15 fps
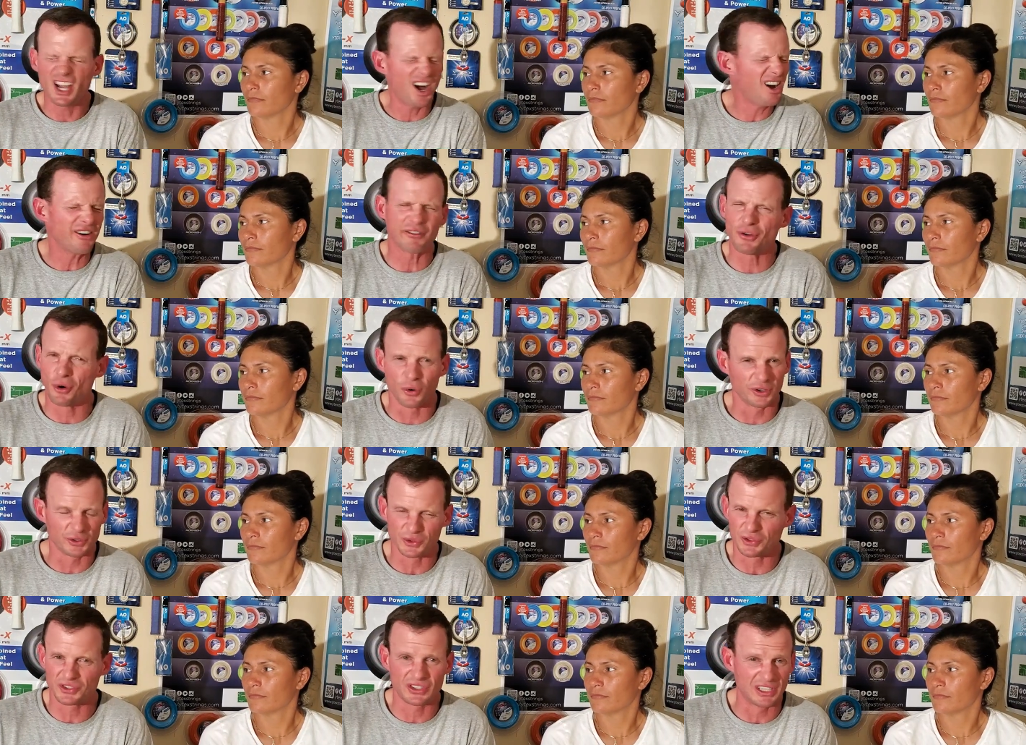Speaker 1: Tough
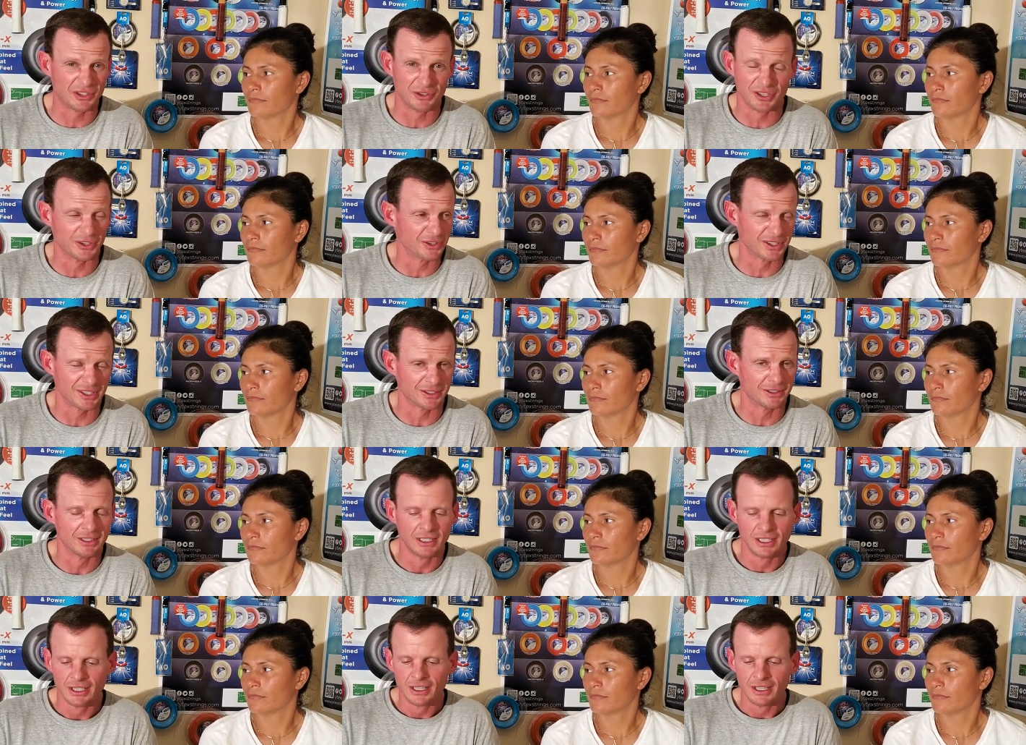course. It was senior year deal.